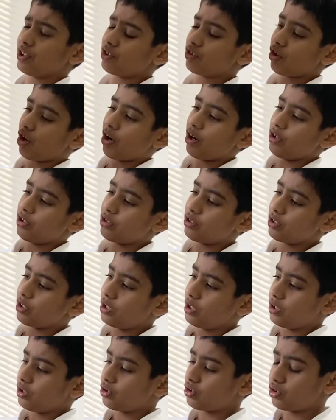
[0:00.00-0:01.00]
starts,
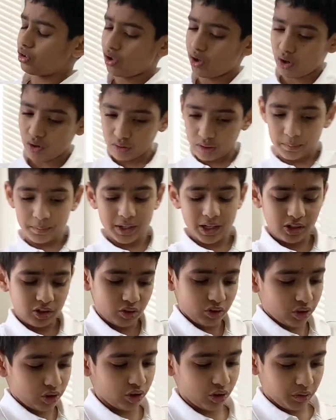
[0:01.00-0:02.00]
so let me
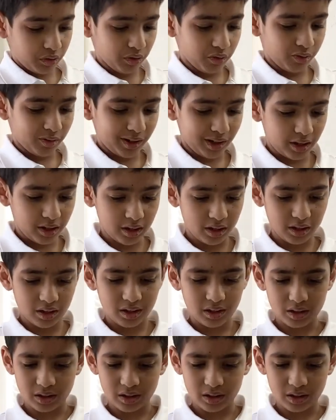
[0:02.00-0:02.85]
actually show you again.